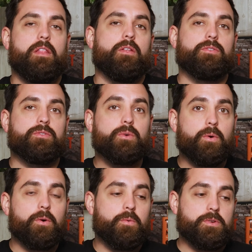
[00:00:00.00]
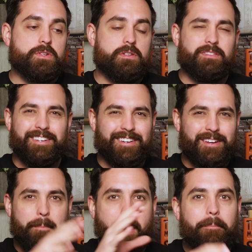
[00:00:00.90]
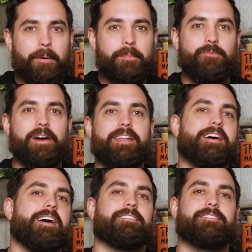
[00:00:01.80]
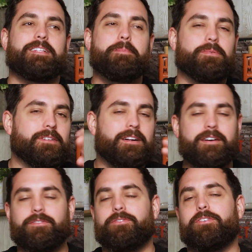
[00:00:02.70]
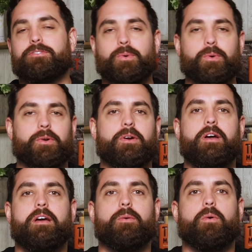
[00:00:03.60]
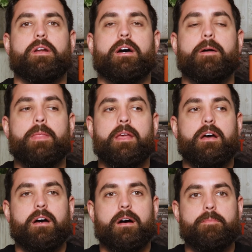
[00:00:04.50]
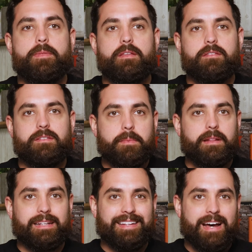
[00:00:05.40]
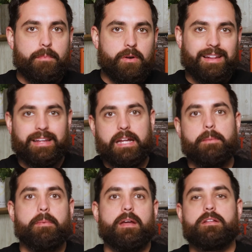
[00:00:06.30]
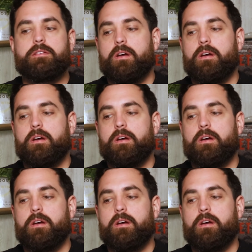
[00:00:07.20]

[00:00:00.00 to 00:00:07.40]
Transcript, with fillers: in their store, which is a, a pop-up, right, that has 10% off your first order and whatnot. Um, something like that, but a landing page,